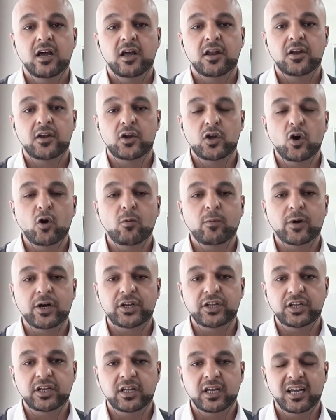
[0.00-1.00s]

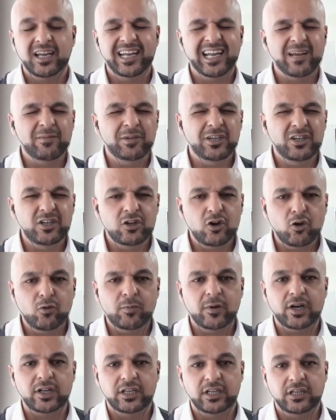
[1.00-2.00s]
Nobody, and I mean
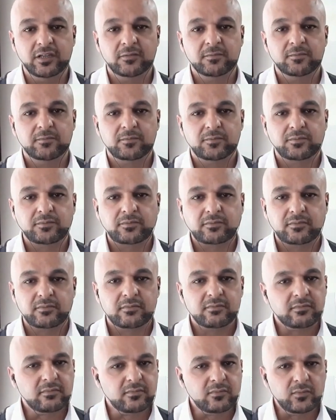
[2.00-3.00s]
nobody,
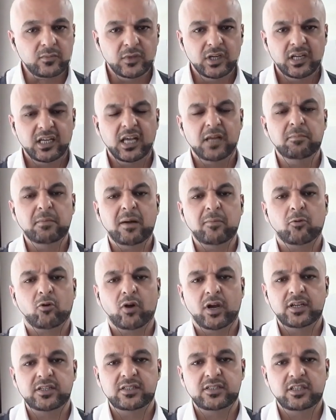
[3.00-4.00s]
can
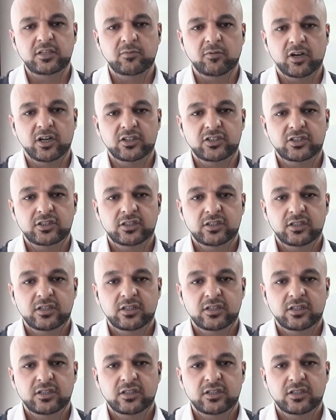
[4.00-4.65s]
memorize NEBOSH.